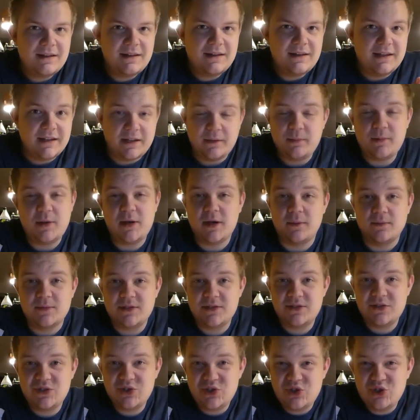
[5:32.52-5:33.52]
it becomes
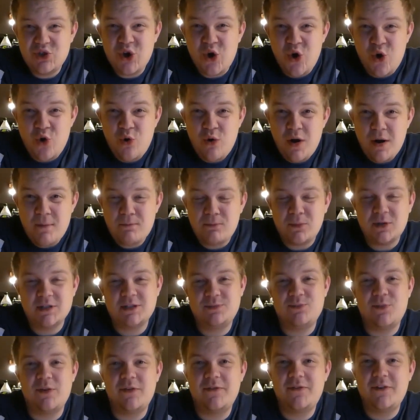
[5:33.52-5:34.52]
so
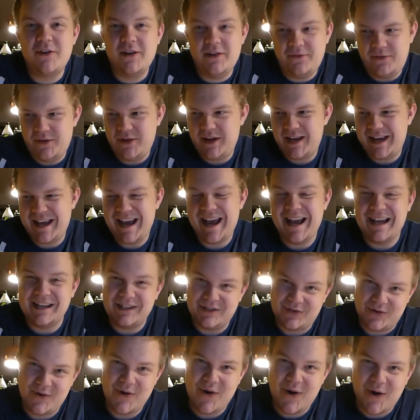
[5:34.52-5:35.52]
much more fun if you
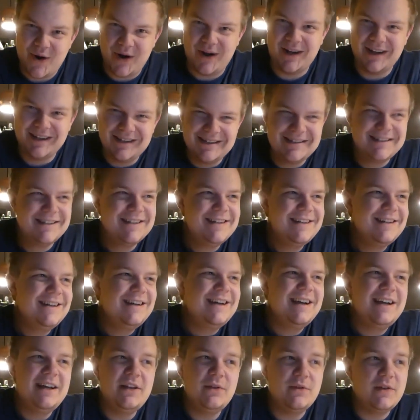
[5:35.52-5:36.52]
can't draw,
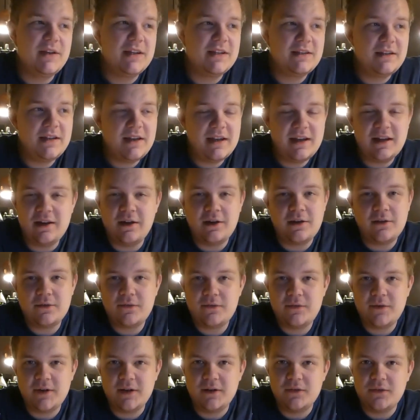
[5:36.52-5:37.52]
and you get a lot of
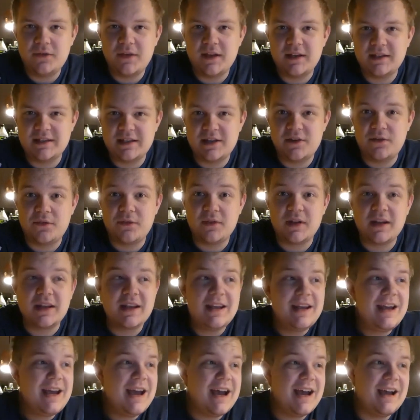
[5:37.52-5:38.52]
fun things out of it,
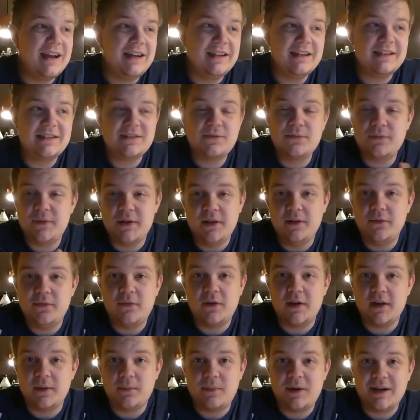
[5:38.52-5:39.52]
and it's really
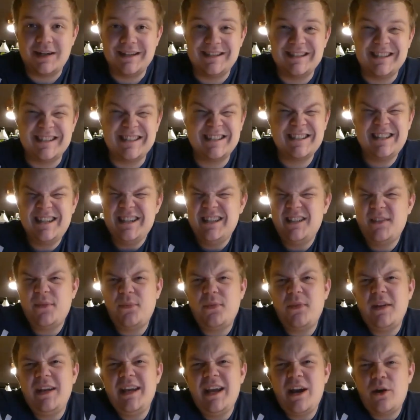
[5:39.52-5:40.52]
fun at parties. It's a
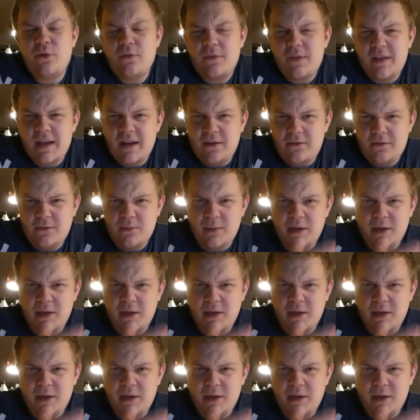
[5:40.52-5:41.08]
3 out of 10 for